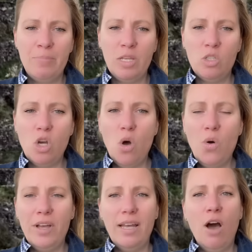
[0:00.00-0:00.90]

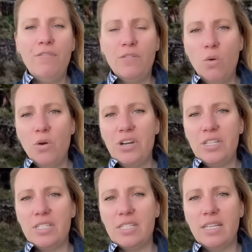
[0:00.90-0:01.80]
So, of
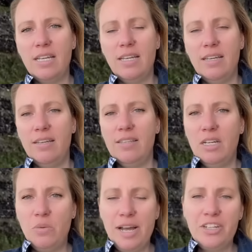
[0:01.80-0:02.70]
course, the
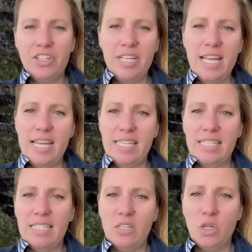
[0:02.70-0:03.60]
question
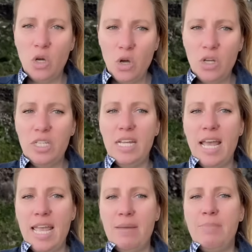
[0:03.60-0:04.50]
is, could
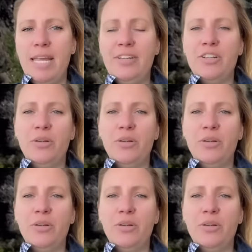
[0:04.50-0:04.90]
a major